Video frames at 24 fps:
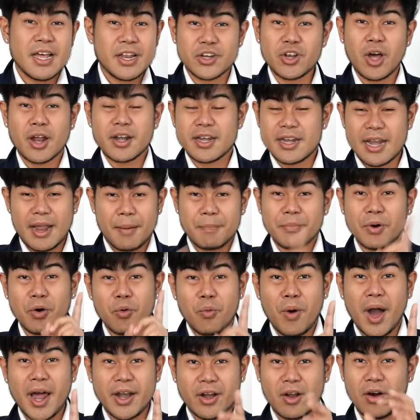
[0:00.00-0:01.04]
Not number
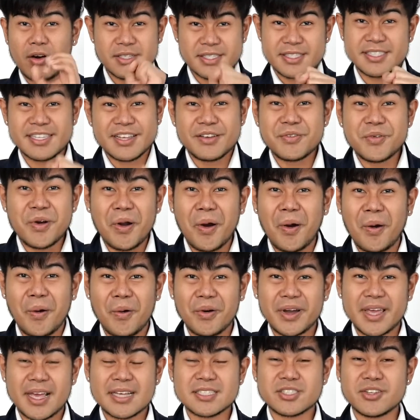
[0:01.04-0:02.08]
1 or 0, okay?